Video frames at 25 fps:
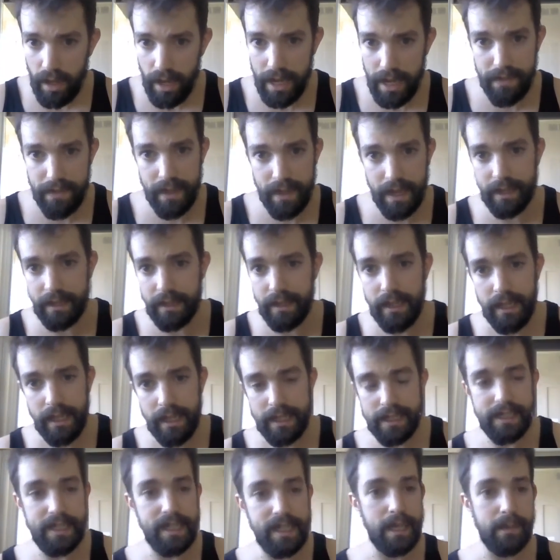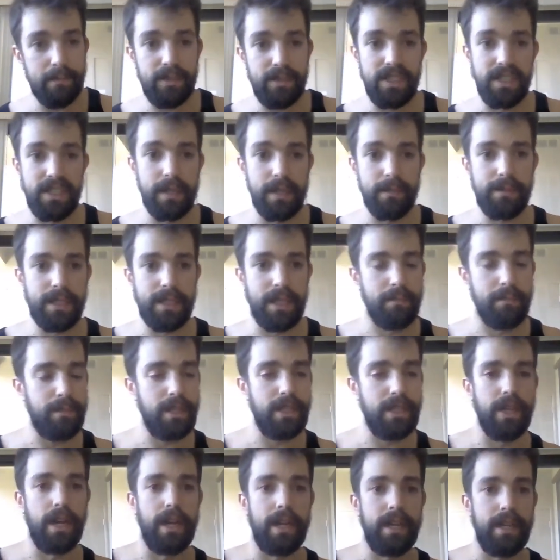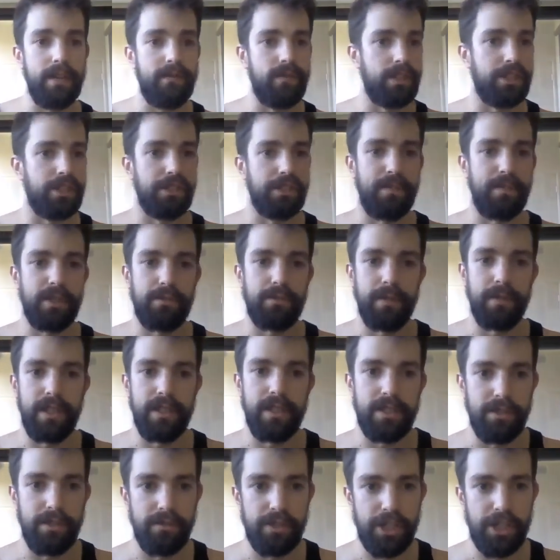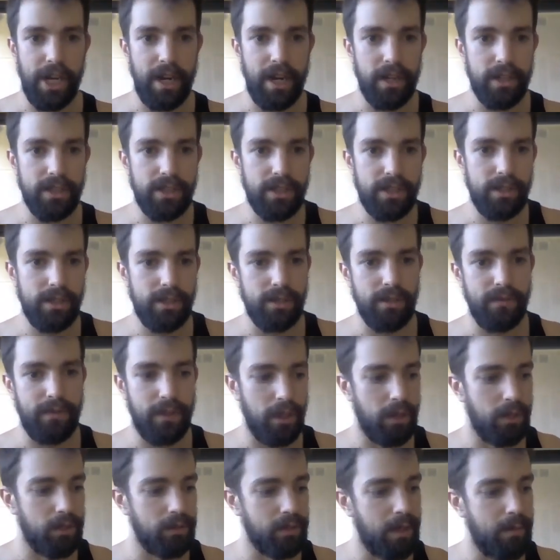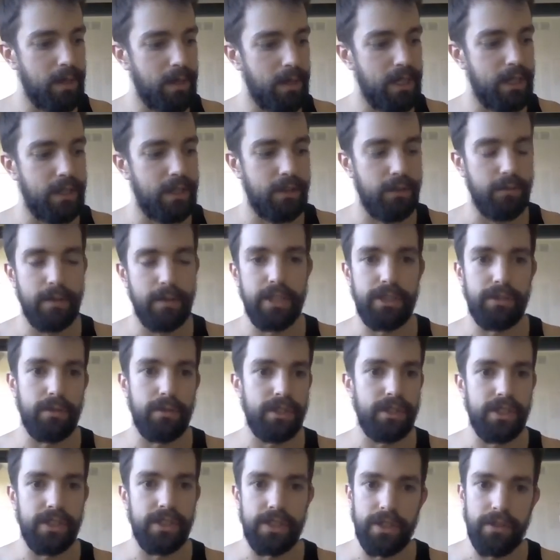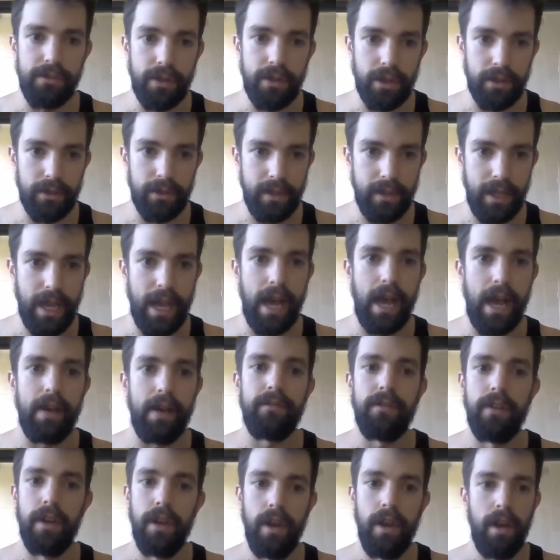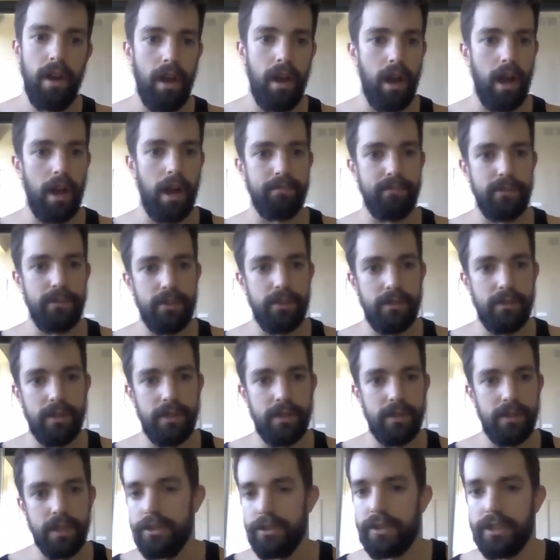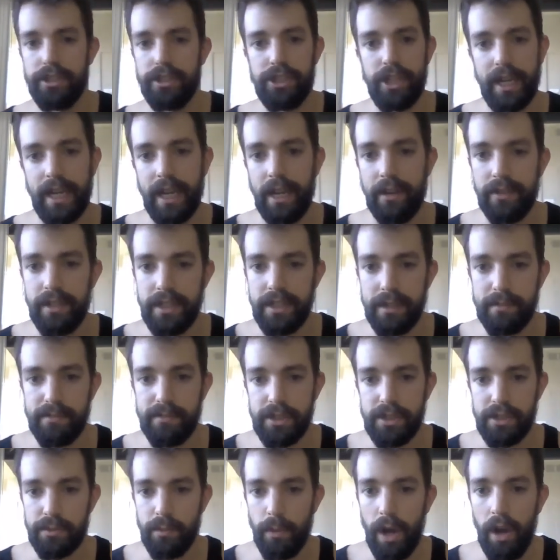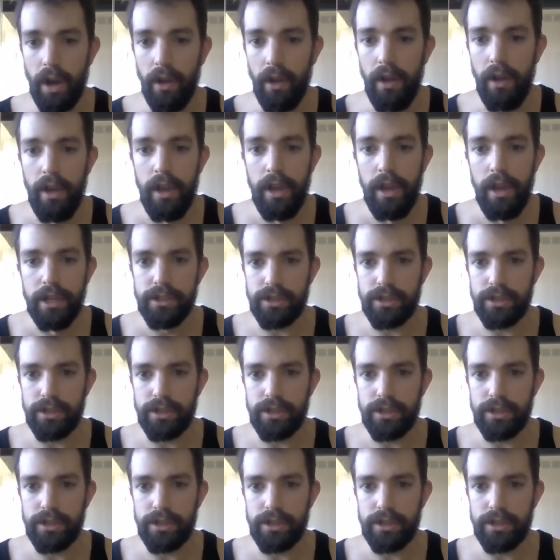And then dips can be done even just between two chairs. So if you're limited in the resources that you currently have, you can check out the dips as well.